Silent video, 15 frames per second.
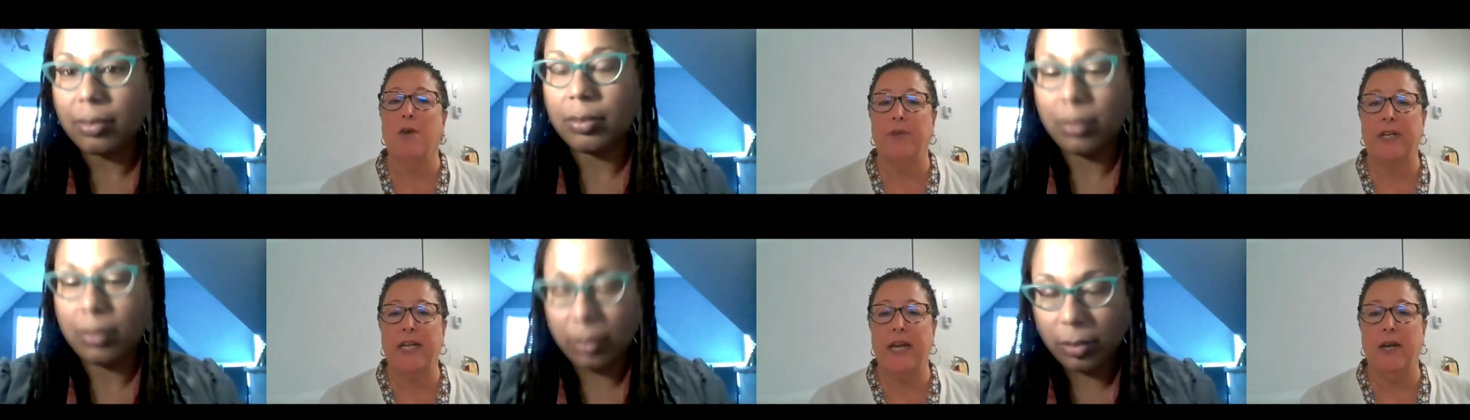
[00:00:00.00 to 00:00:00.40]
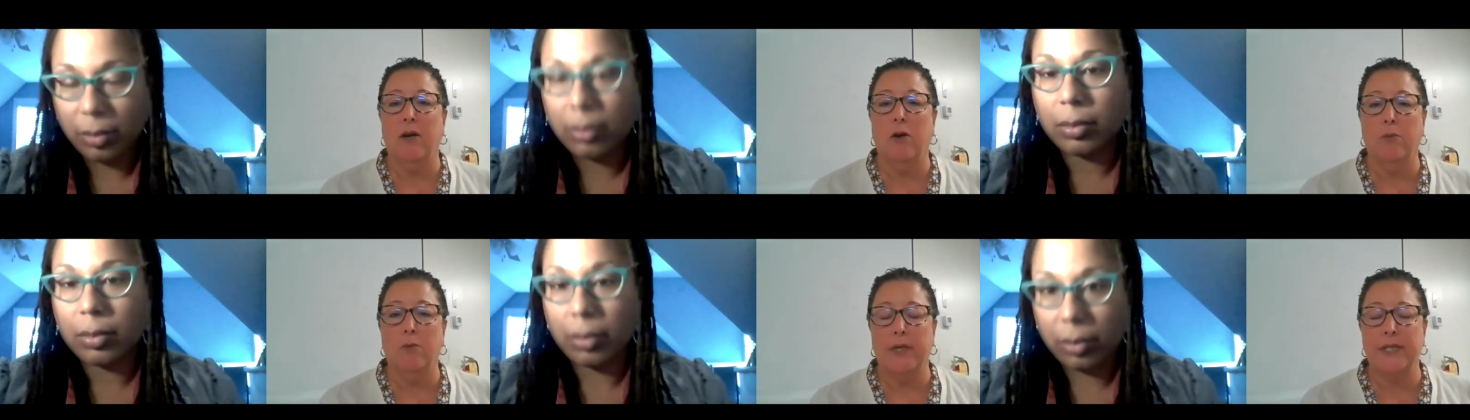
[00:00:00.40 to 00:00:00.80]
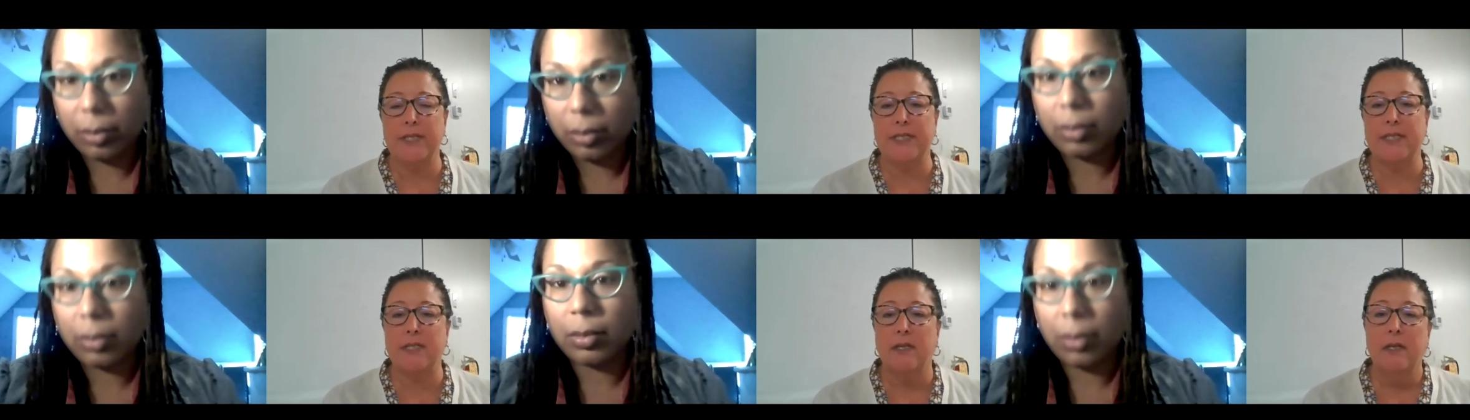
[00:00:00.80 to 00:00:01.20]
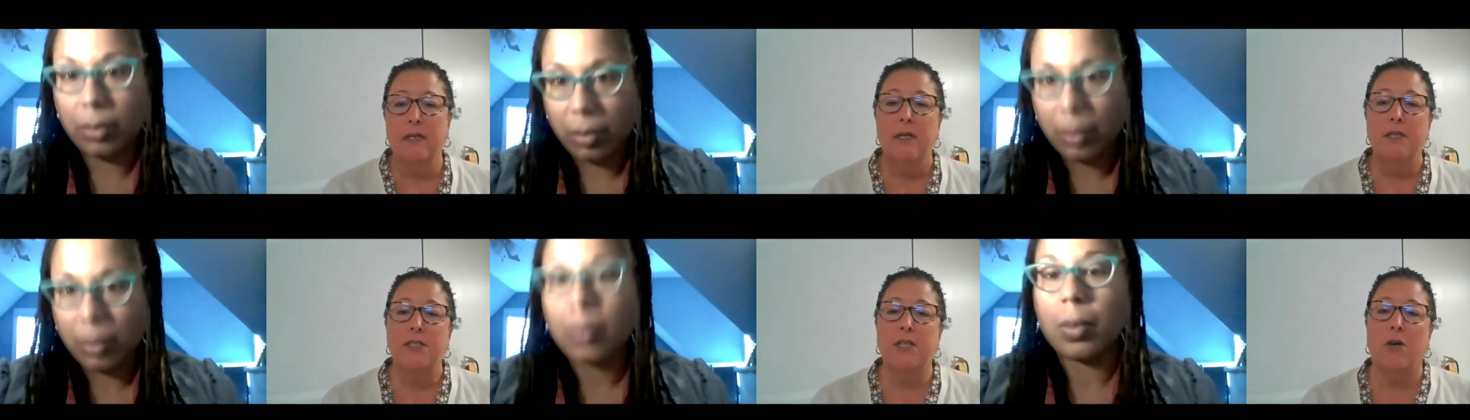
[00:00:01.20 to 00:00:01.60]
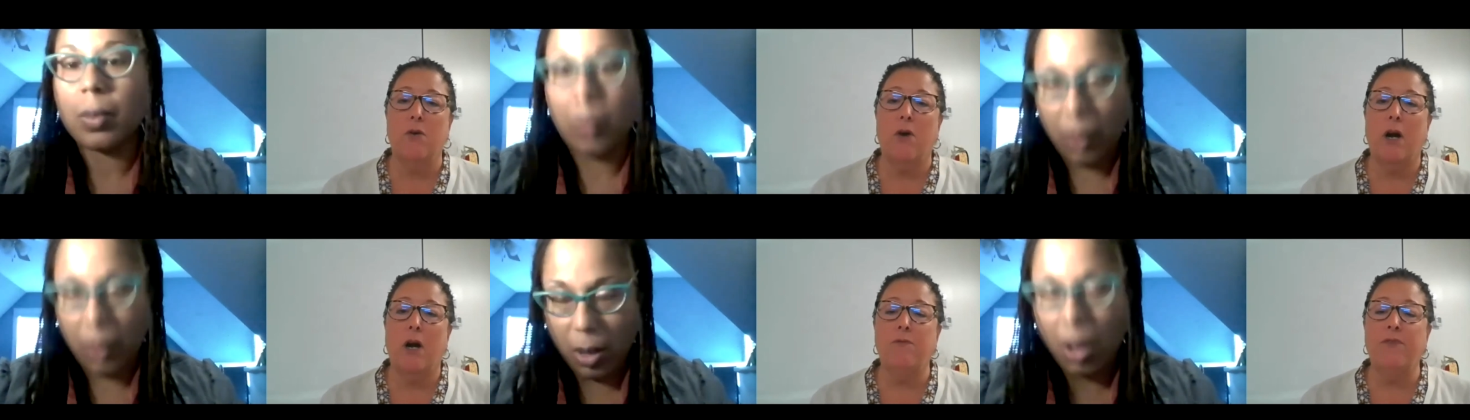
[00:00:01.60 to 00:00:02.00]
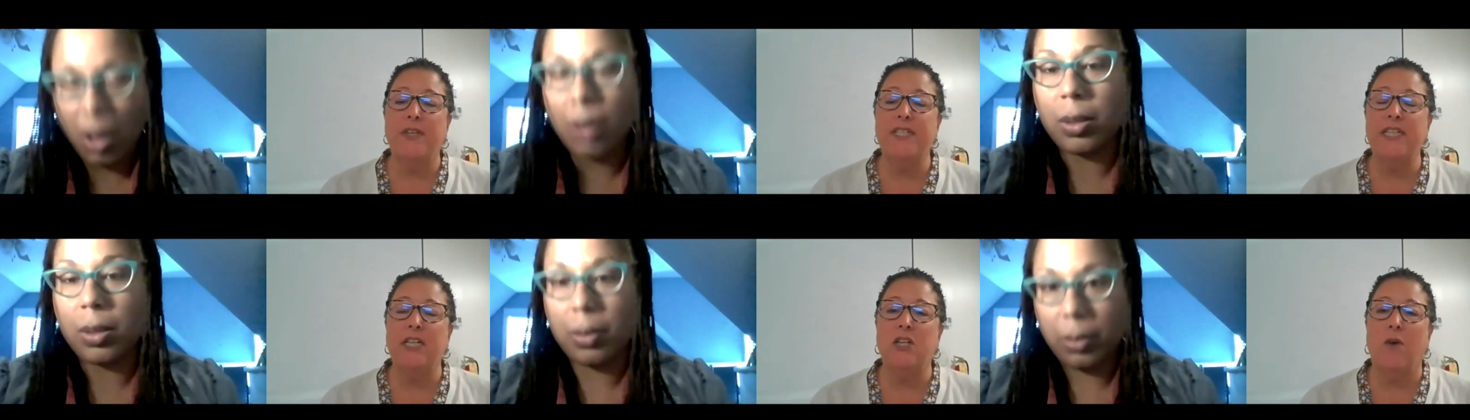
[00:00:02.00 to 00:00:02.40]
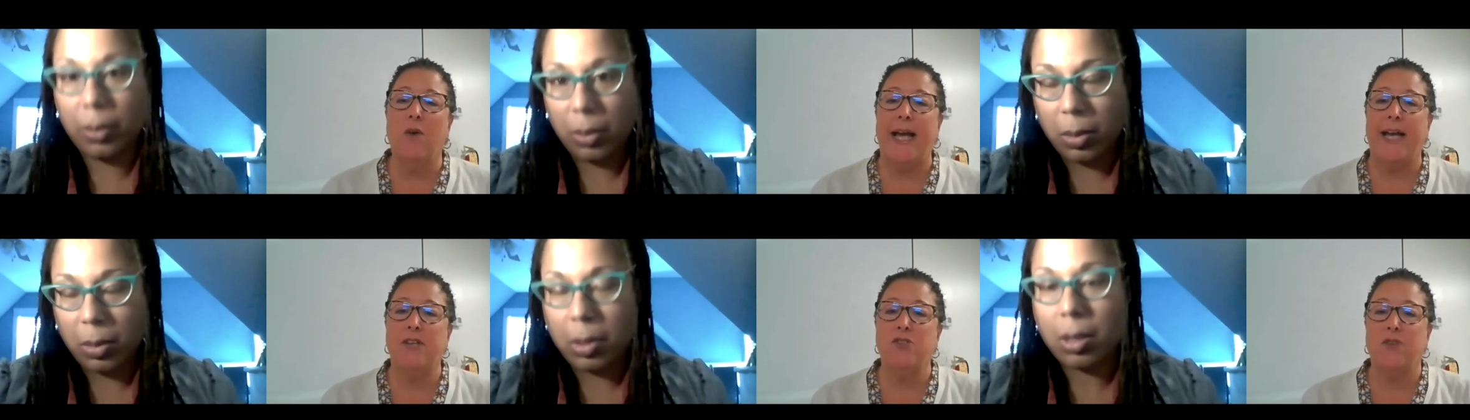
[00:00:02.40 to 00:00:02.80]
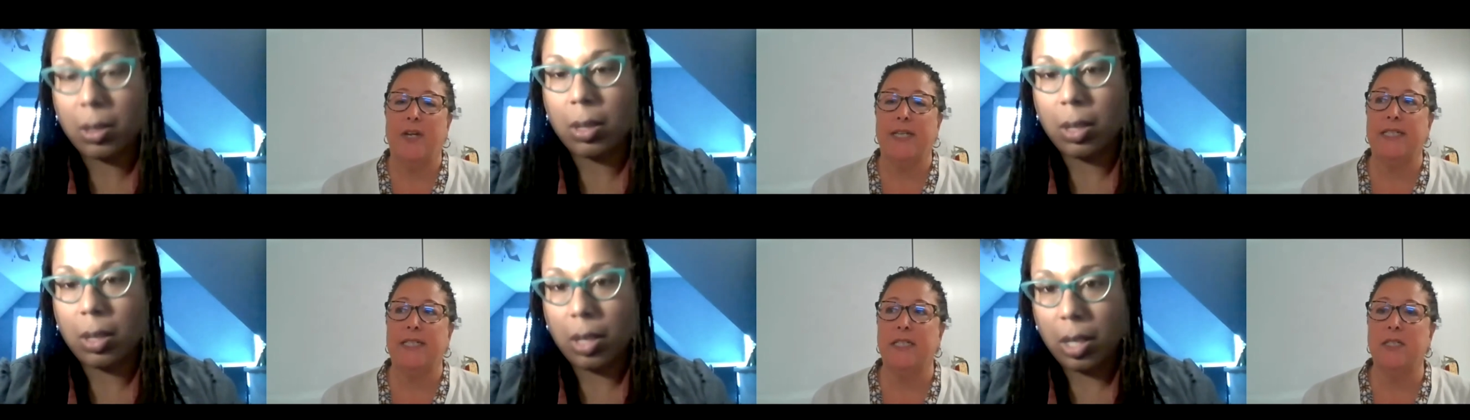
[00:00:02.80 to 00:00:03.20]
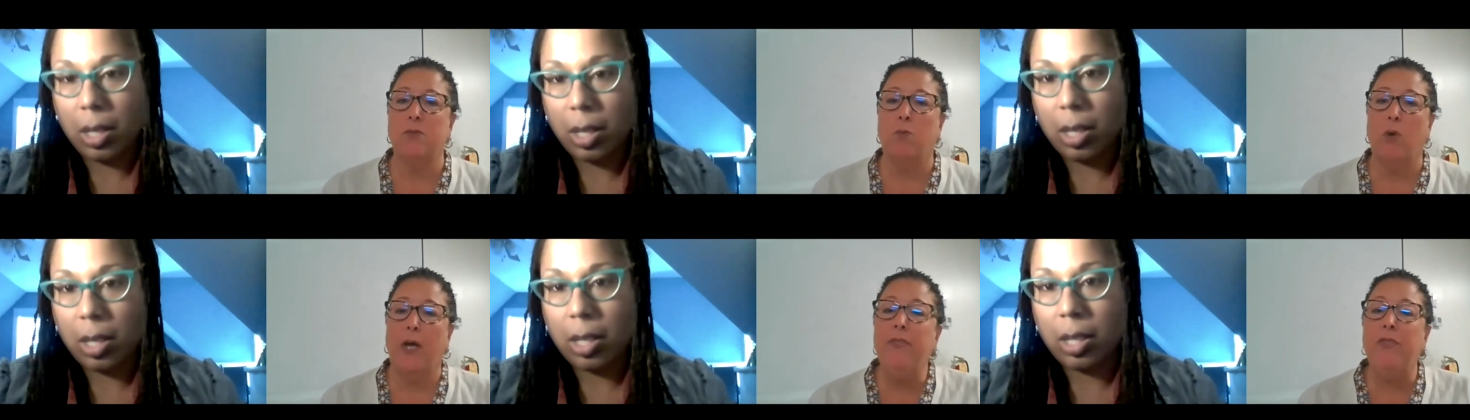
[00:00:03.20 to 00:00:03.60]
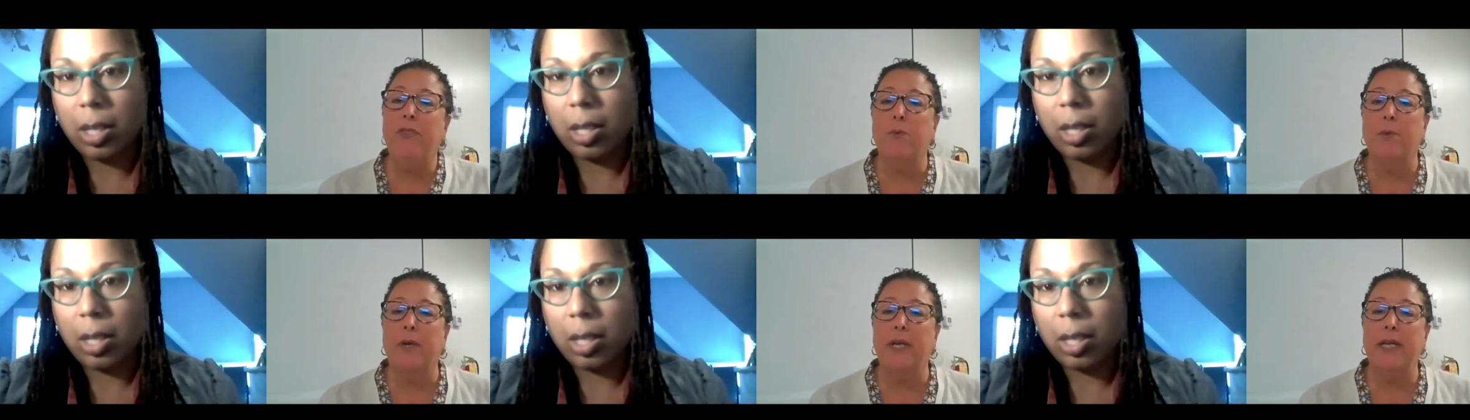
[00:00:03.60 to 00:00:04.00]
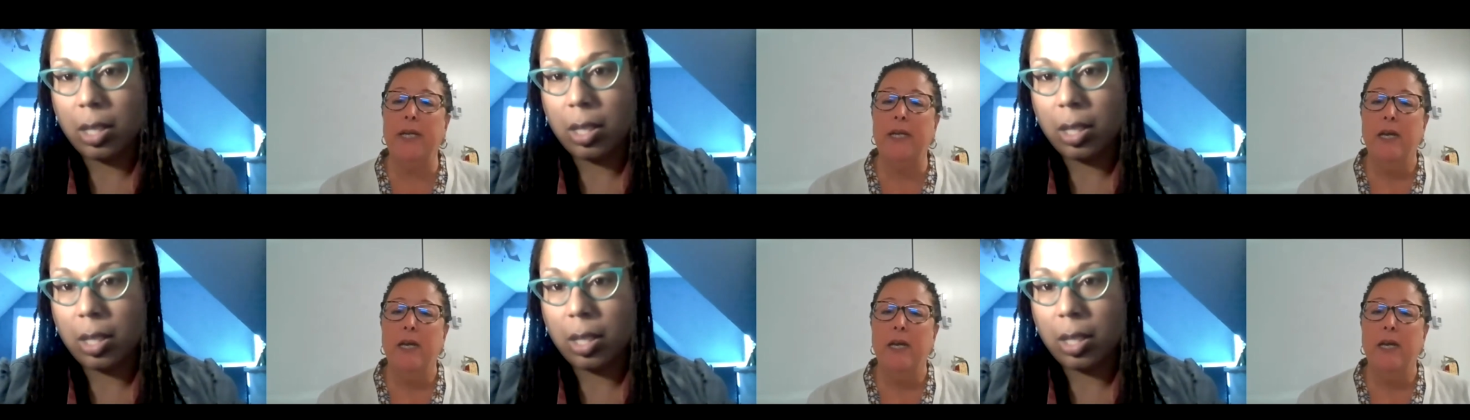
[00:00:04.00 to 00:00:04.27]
Speaker 1: of Carowinds. So our physical address is 13530